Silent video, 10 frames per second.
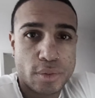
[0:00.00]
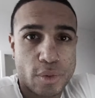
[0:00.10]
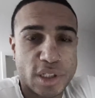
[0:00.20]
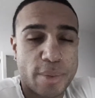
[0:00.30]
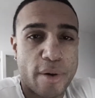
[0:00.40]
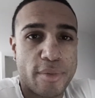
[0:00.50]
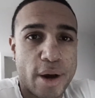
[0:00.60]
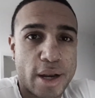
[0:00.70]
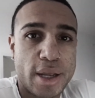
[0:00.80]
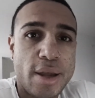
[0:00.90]
What's up,
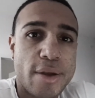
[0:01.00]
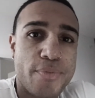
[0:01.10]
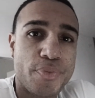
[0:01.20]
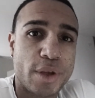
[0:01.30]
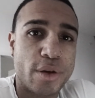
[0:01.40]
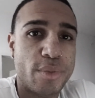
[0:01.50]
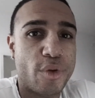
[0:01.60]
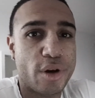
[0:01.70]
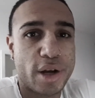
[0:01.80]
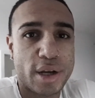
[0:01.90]
everybody? Good
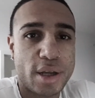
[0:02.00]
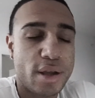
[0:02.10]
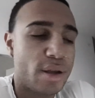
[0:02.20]
morning.